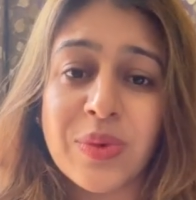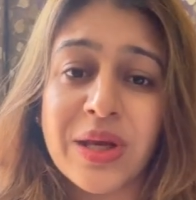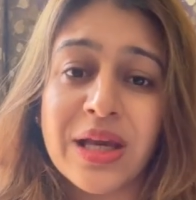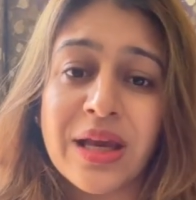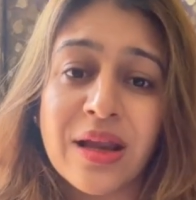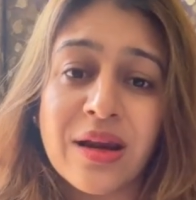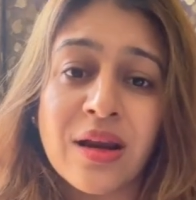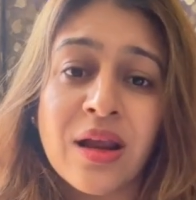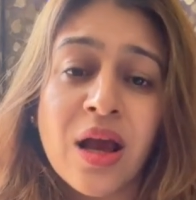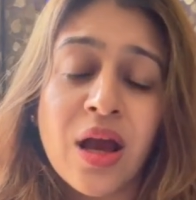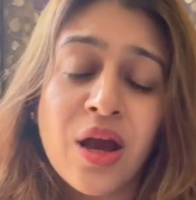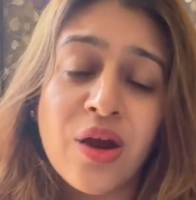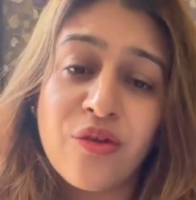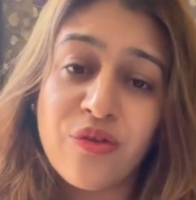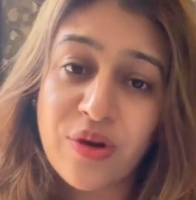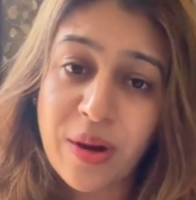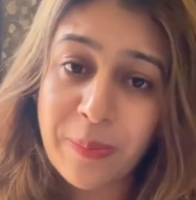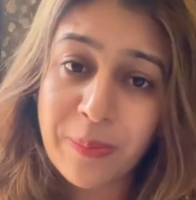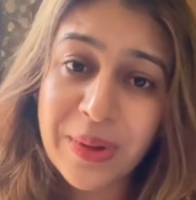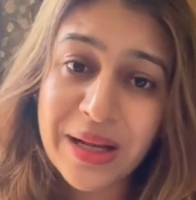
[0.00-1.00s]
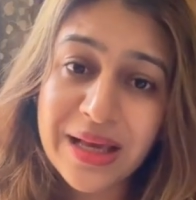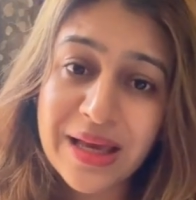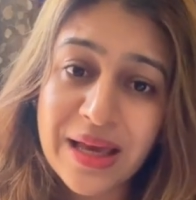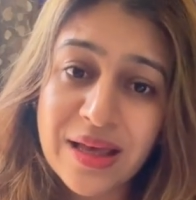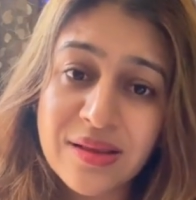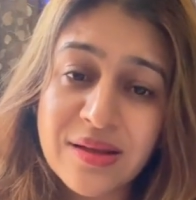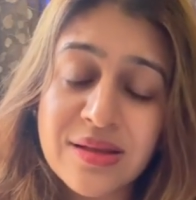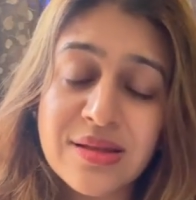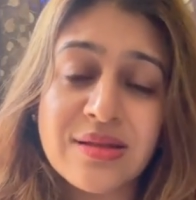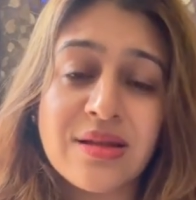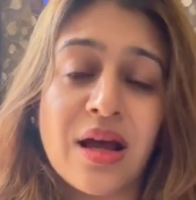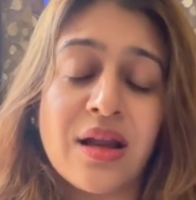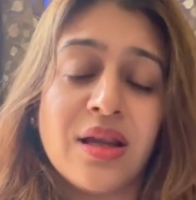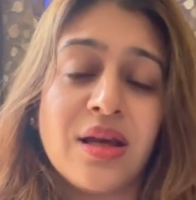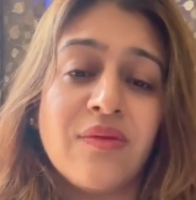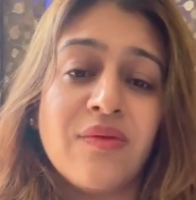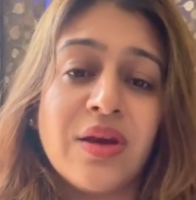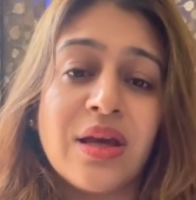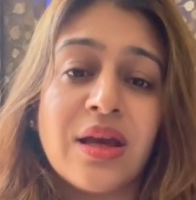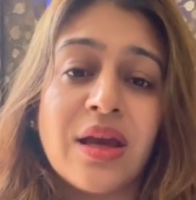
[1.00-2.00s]
We can replicate the
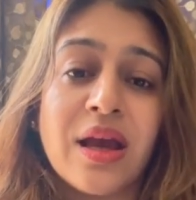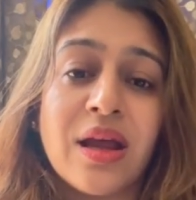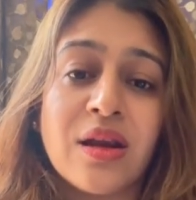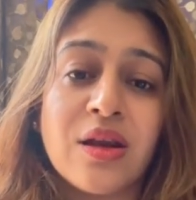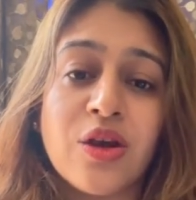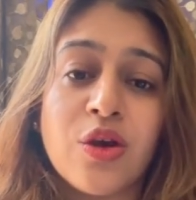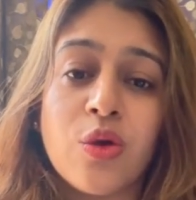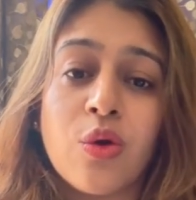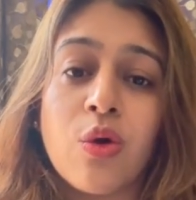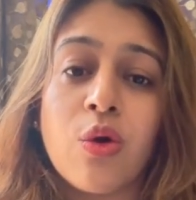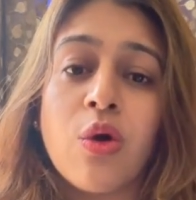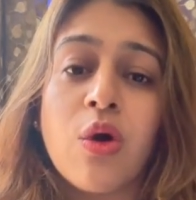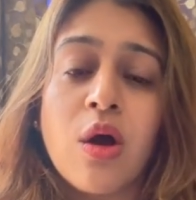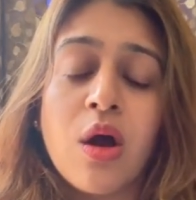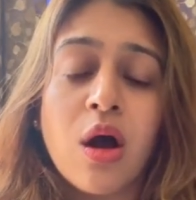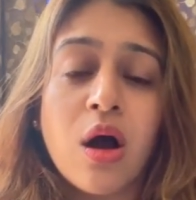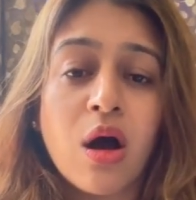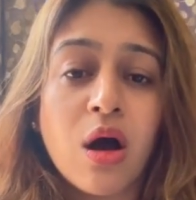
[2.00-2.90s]
study, we can, you know,